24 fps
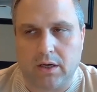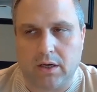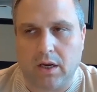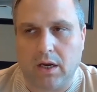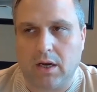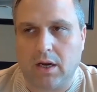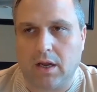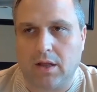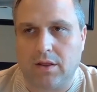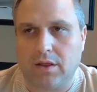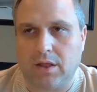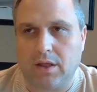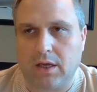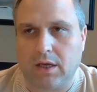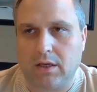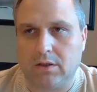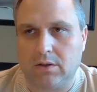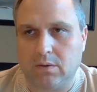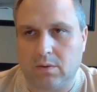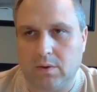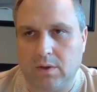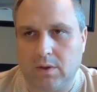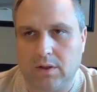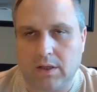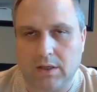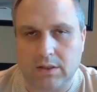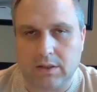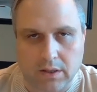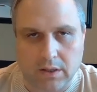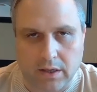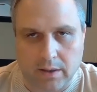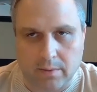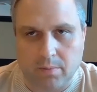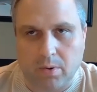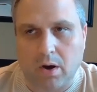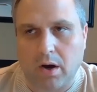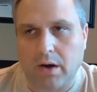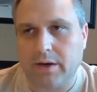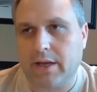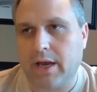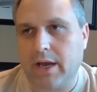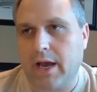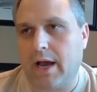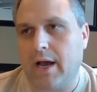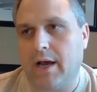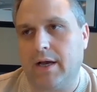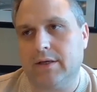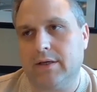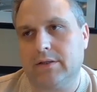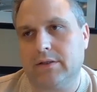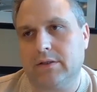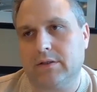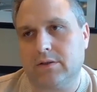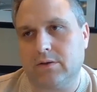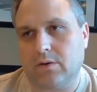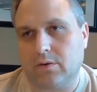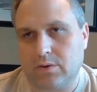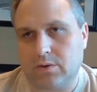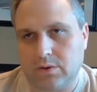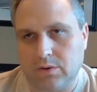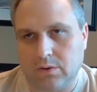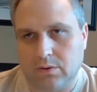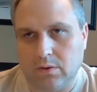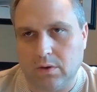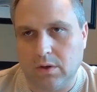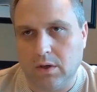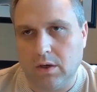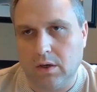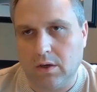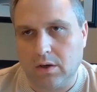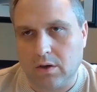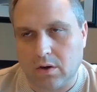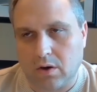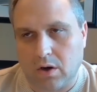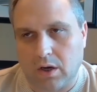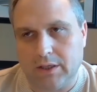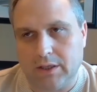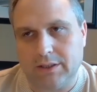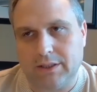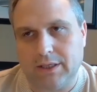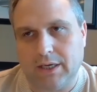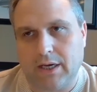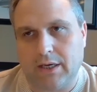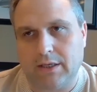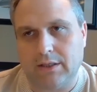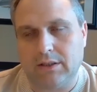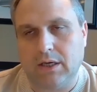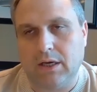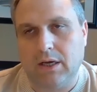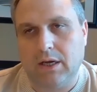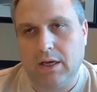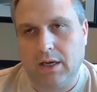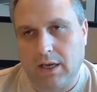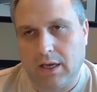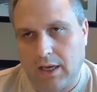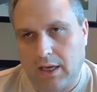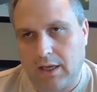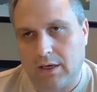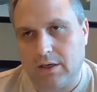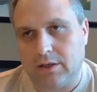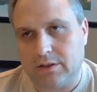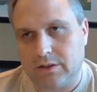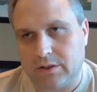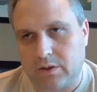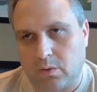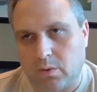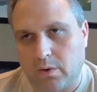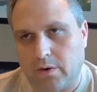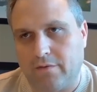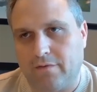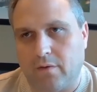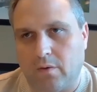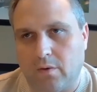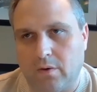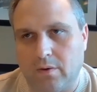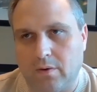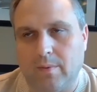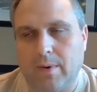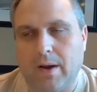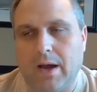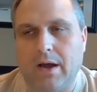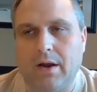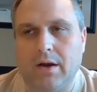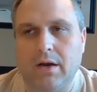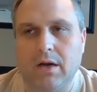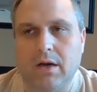And I think doing things like podcasts, social content in a story format